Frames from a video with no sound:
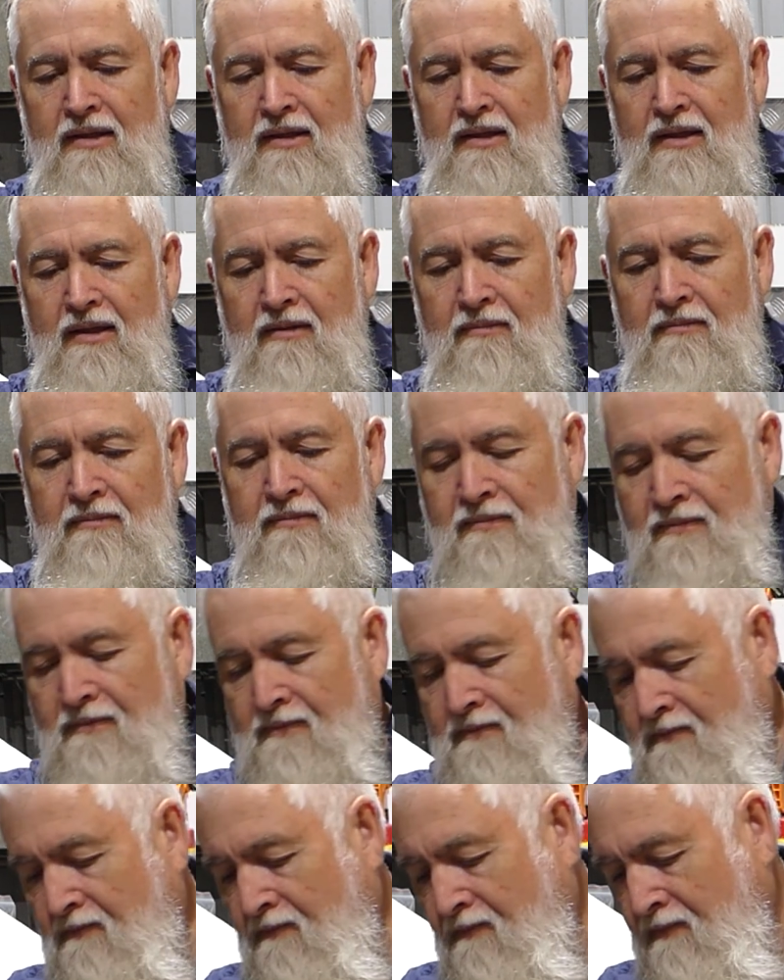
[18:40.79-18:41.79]

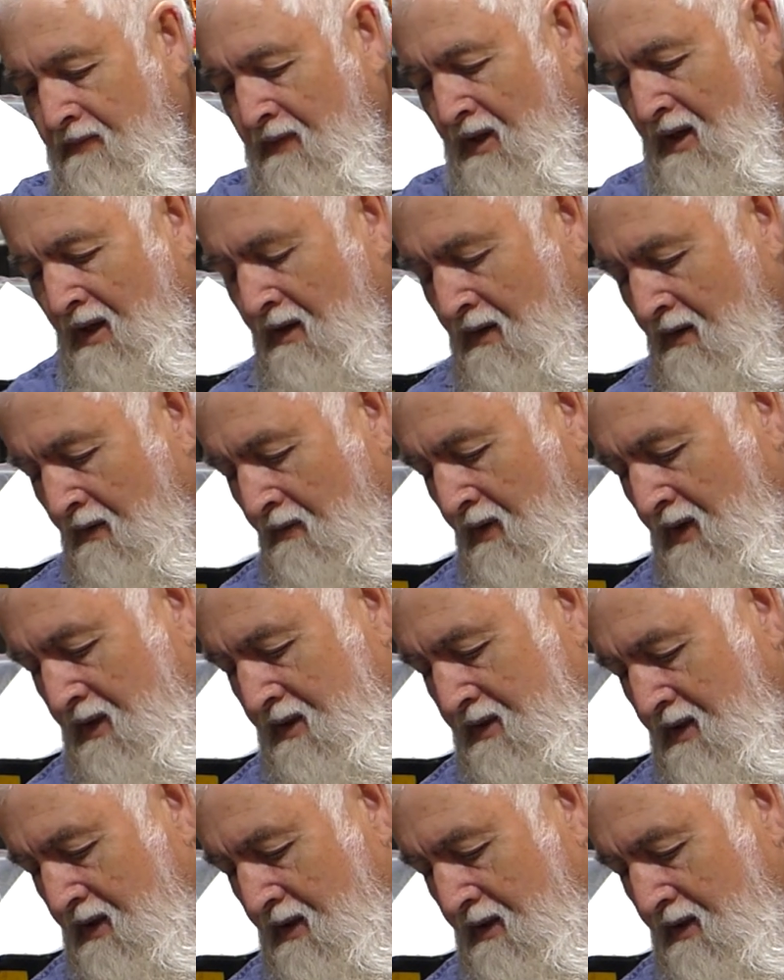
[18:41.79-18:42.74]
where's